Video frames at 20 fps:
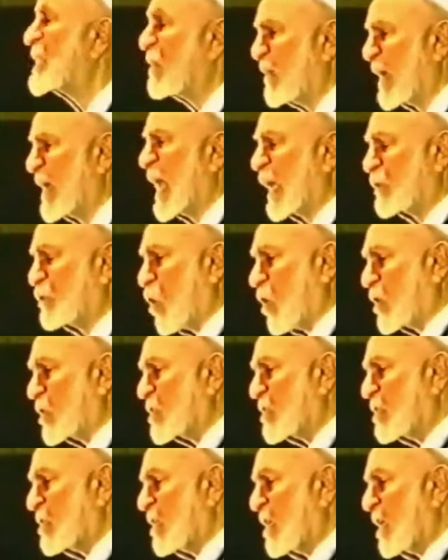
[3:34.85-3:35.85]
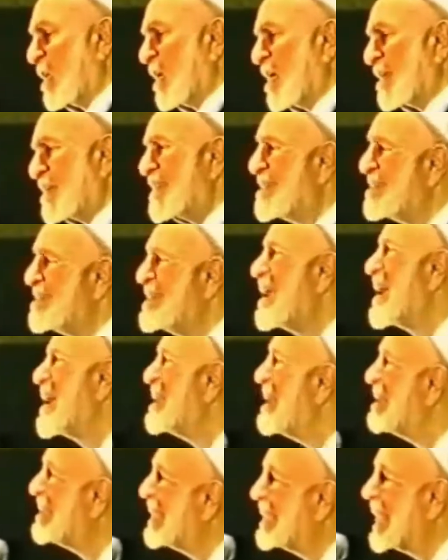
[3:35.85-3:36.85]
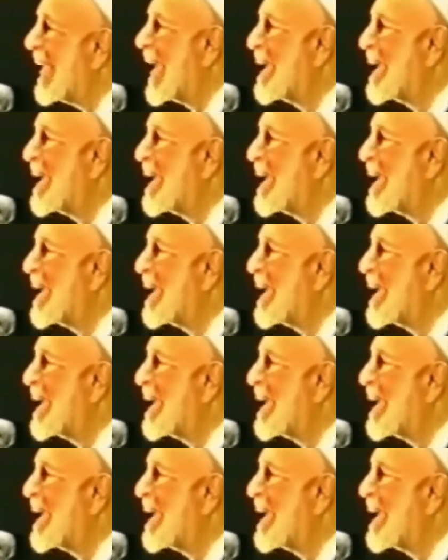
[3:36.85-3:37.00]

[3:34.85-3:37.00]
how Allah talks. My Allah